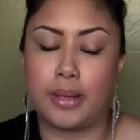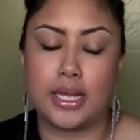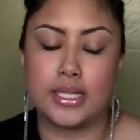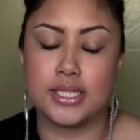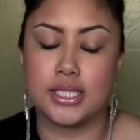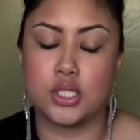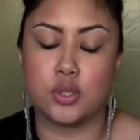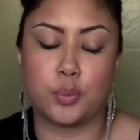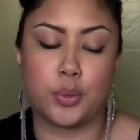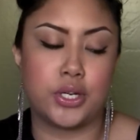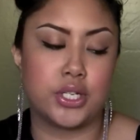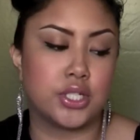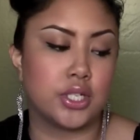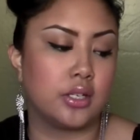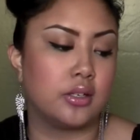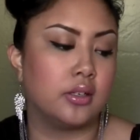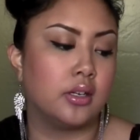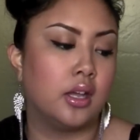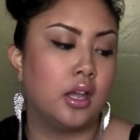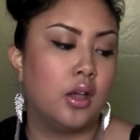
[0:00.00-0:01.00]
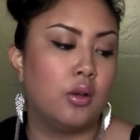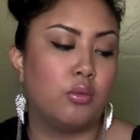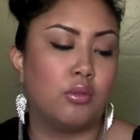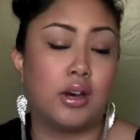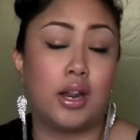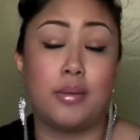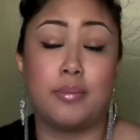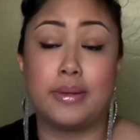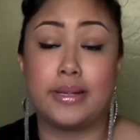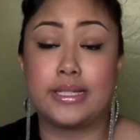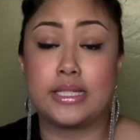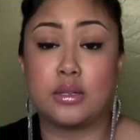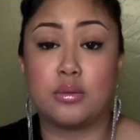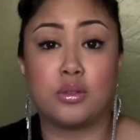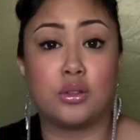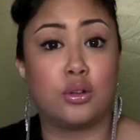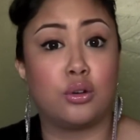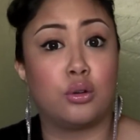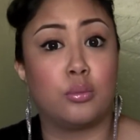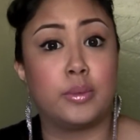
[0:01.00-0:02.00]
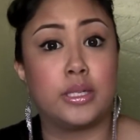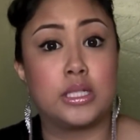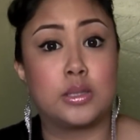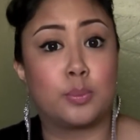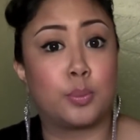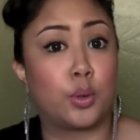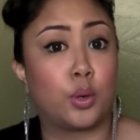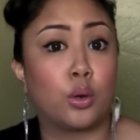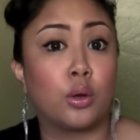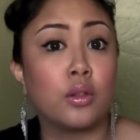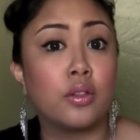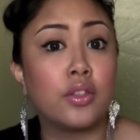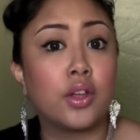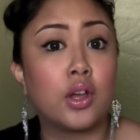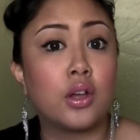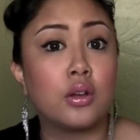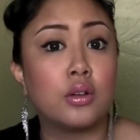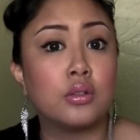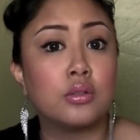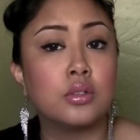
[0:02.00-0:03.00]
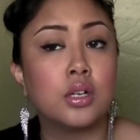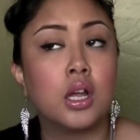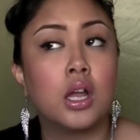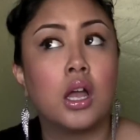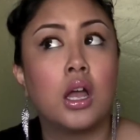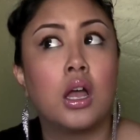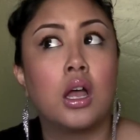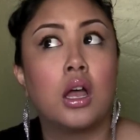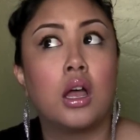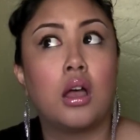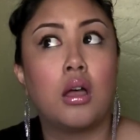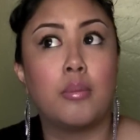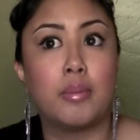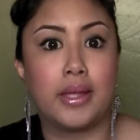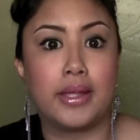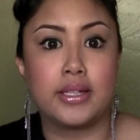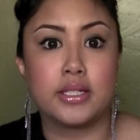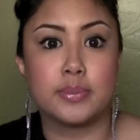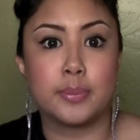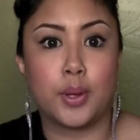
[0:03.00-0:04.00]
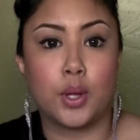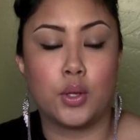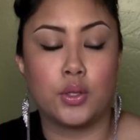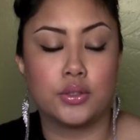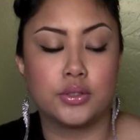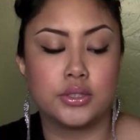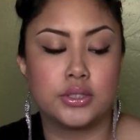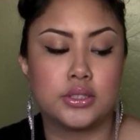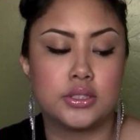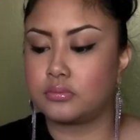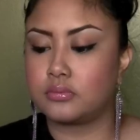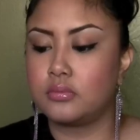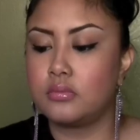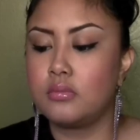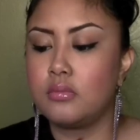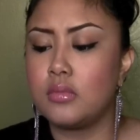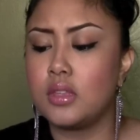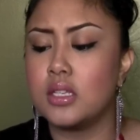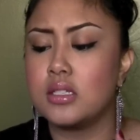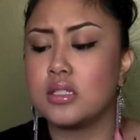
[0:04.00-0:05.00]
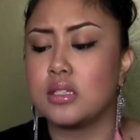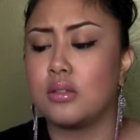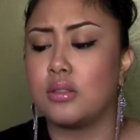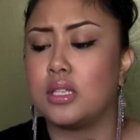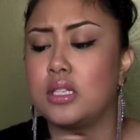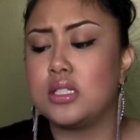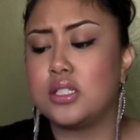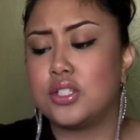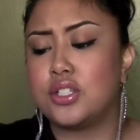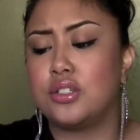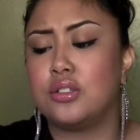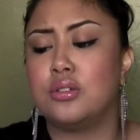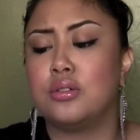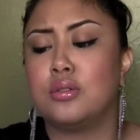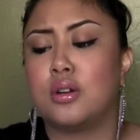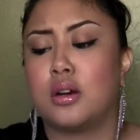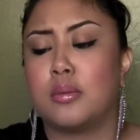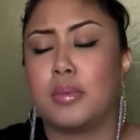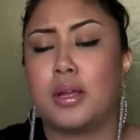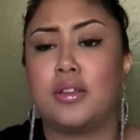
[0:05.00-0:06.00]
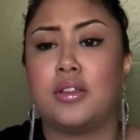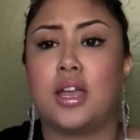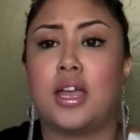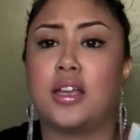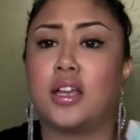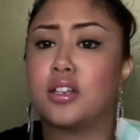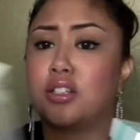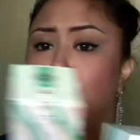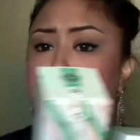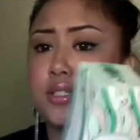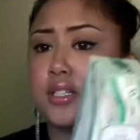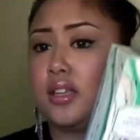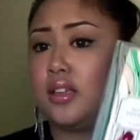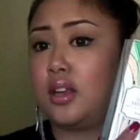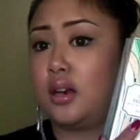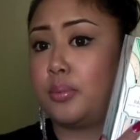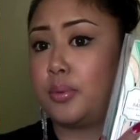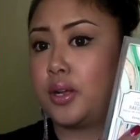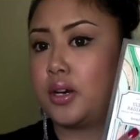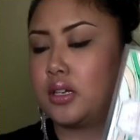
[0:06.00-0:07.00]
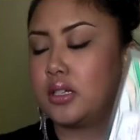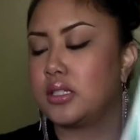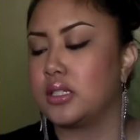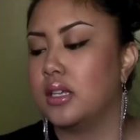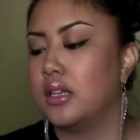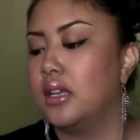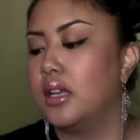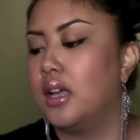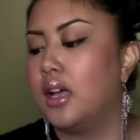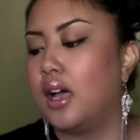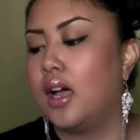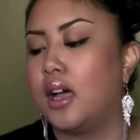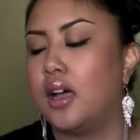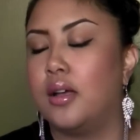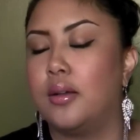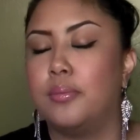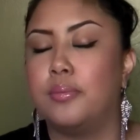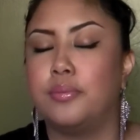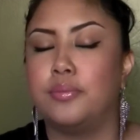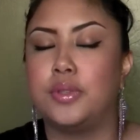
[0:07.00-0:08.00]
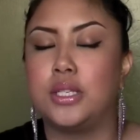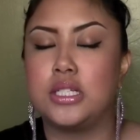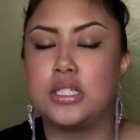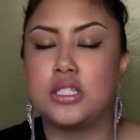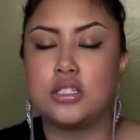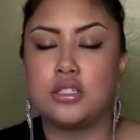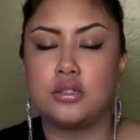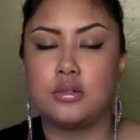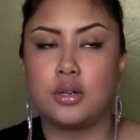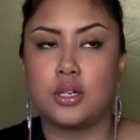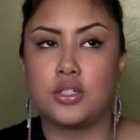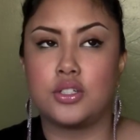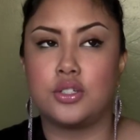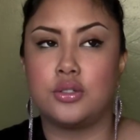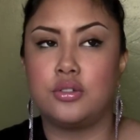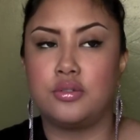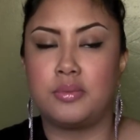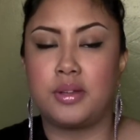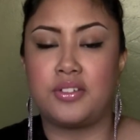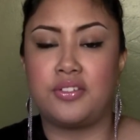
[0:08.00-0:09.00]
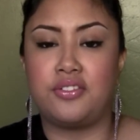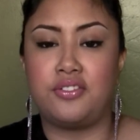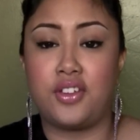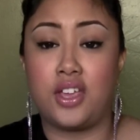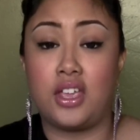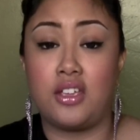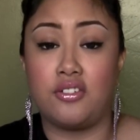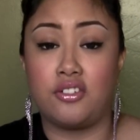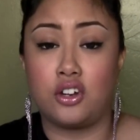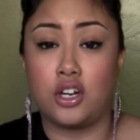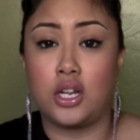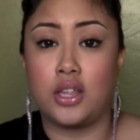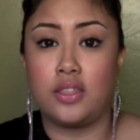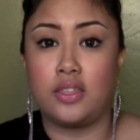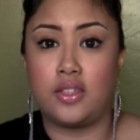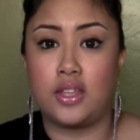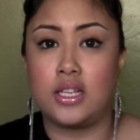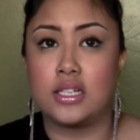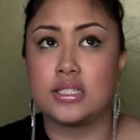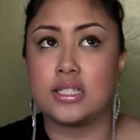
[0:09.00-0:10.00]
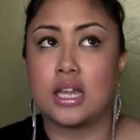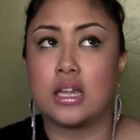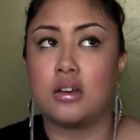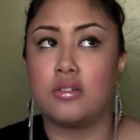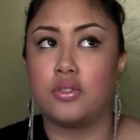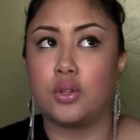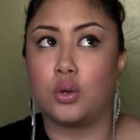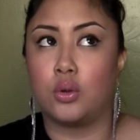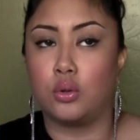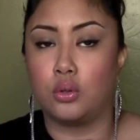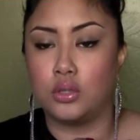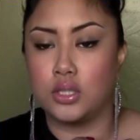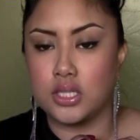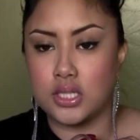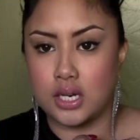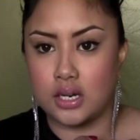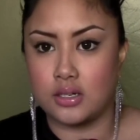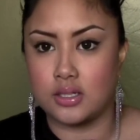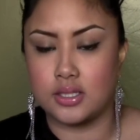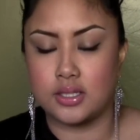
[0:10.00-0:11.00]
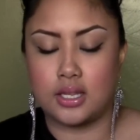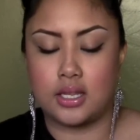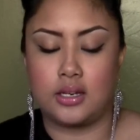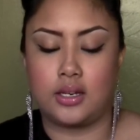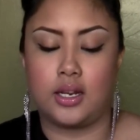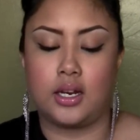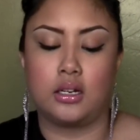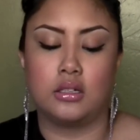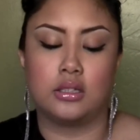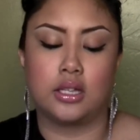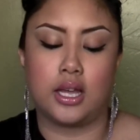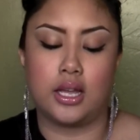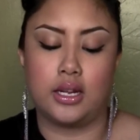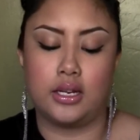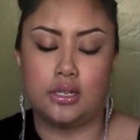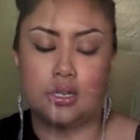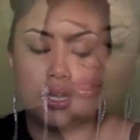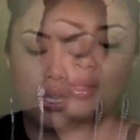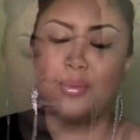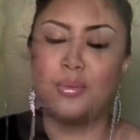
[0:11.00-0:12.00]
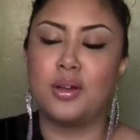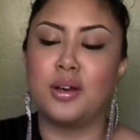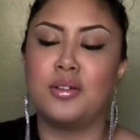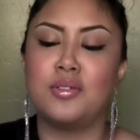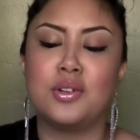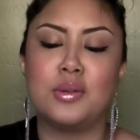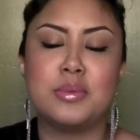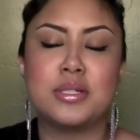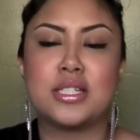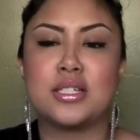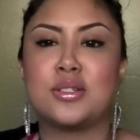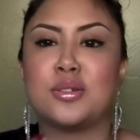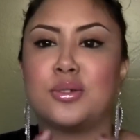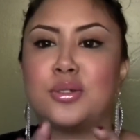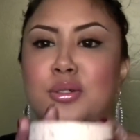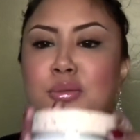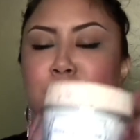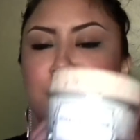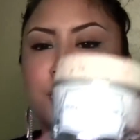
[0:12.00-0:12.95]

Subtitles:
bad situation. When I mix it with Girl Meets Pearl, though, amazeballs. So these two are my, I got two skincare products. These two are two of my favorite things out of the whole entire skincare line. One of them is a Total